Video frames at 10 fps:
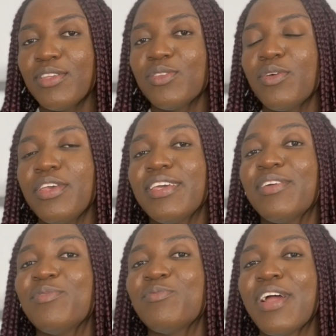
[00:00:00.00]
so you
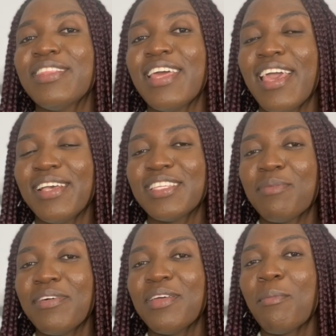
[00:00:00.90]
can write the
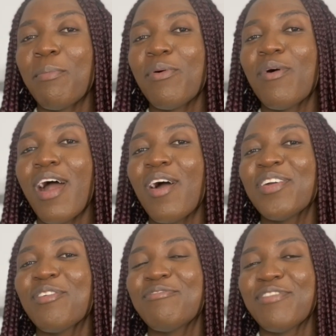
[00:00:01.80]
exam and then pour out
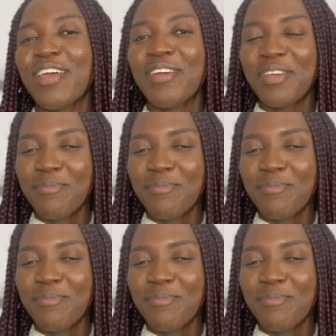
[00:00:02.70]
your very